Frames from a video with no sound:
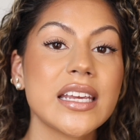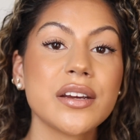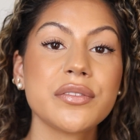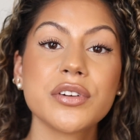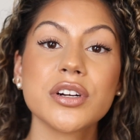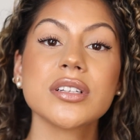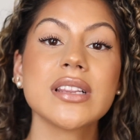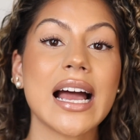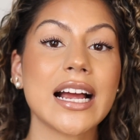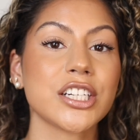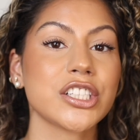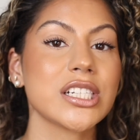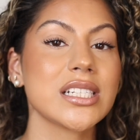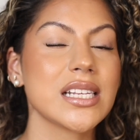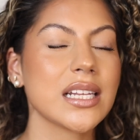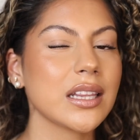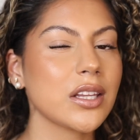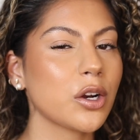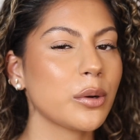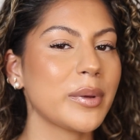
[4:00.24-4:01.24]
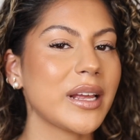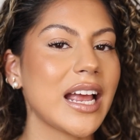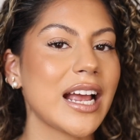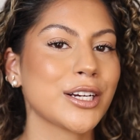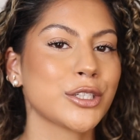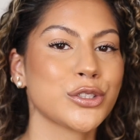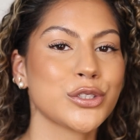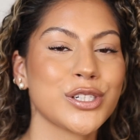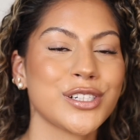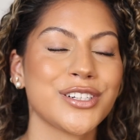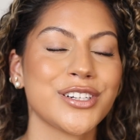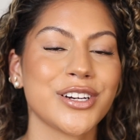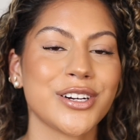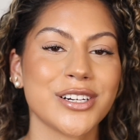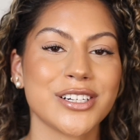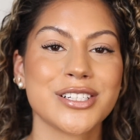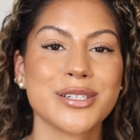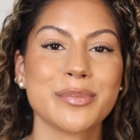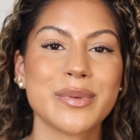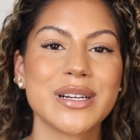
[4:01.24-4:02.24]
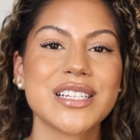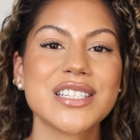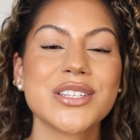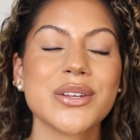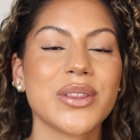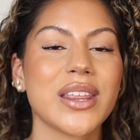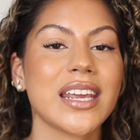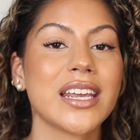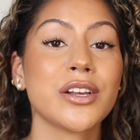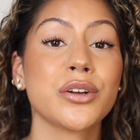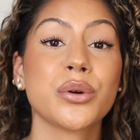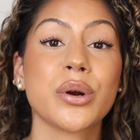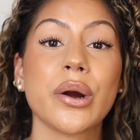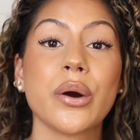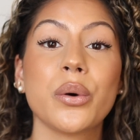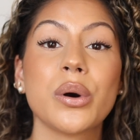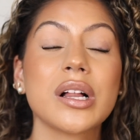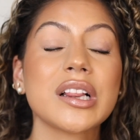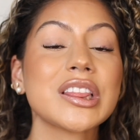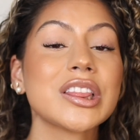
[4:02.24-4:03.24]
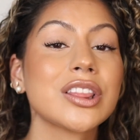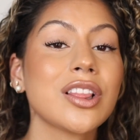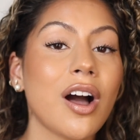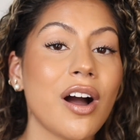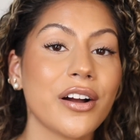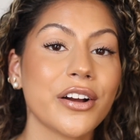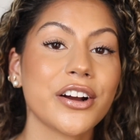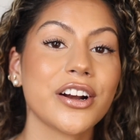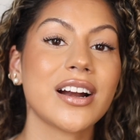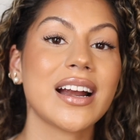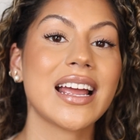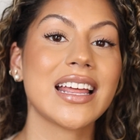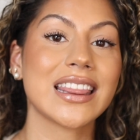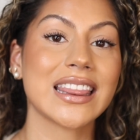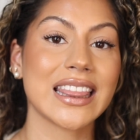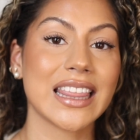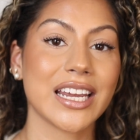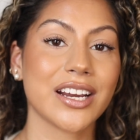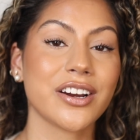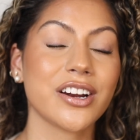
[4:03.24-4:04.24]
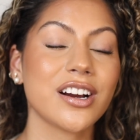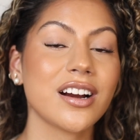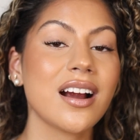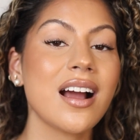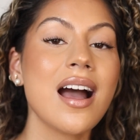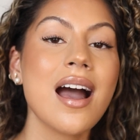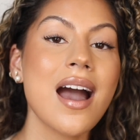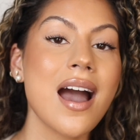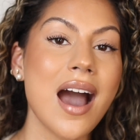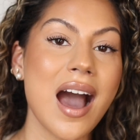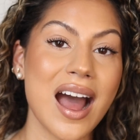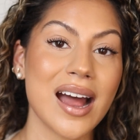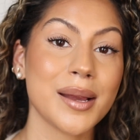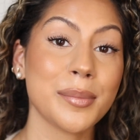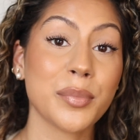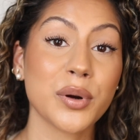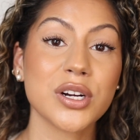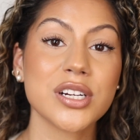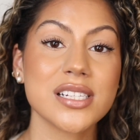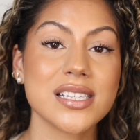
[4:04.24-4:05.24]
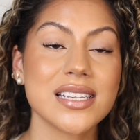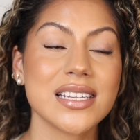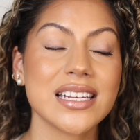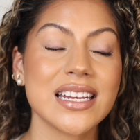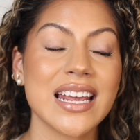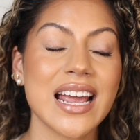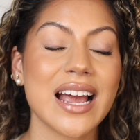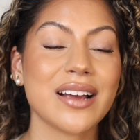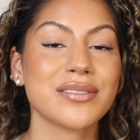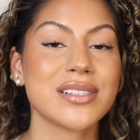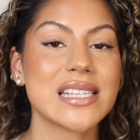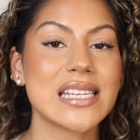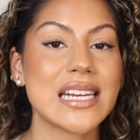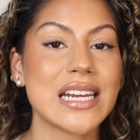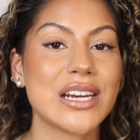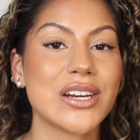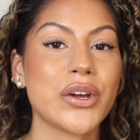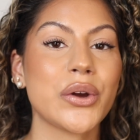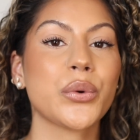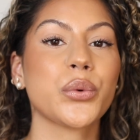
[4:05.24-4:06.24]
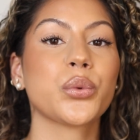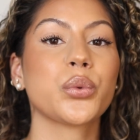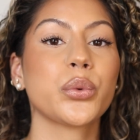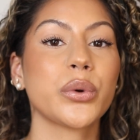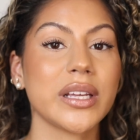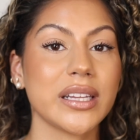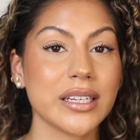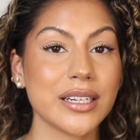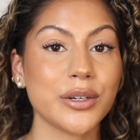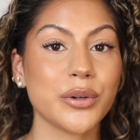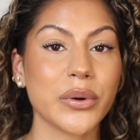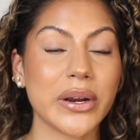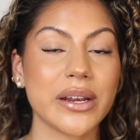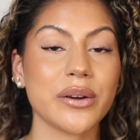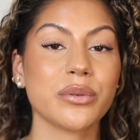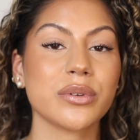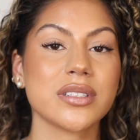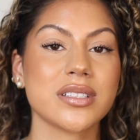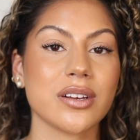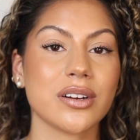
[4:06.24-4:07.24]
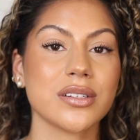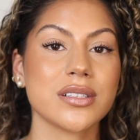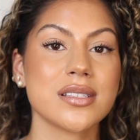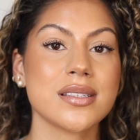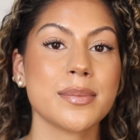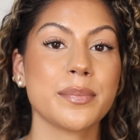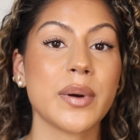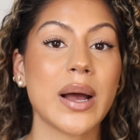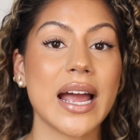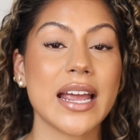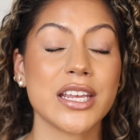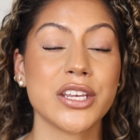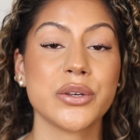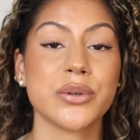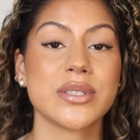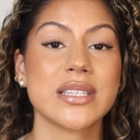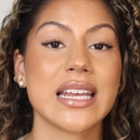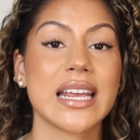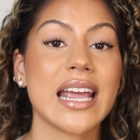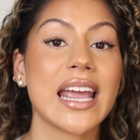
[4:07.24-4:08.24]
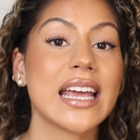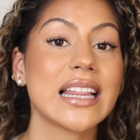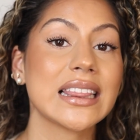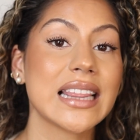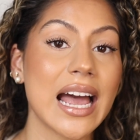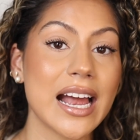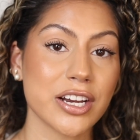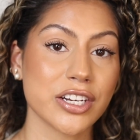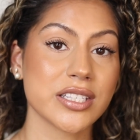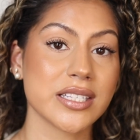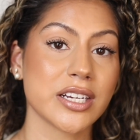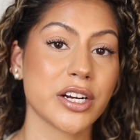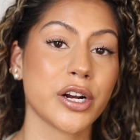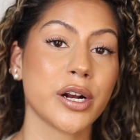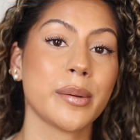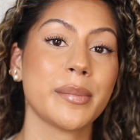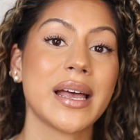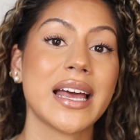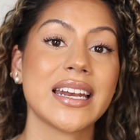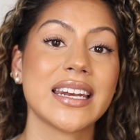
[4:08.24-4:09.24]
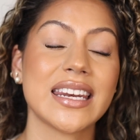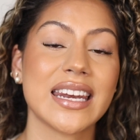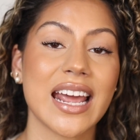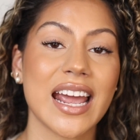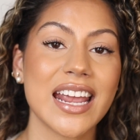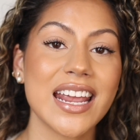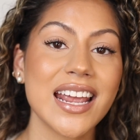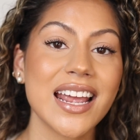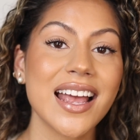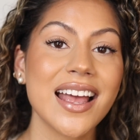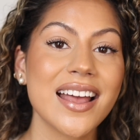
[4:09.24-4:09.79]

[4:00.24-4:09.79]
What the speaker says: give your lashes a little bit extra nourishment so they can grow longer and thicker. I personally have seen really great results by using a lash serum at night.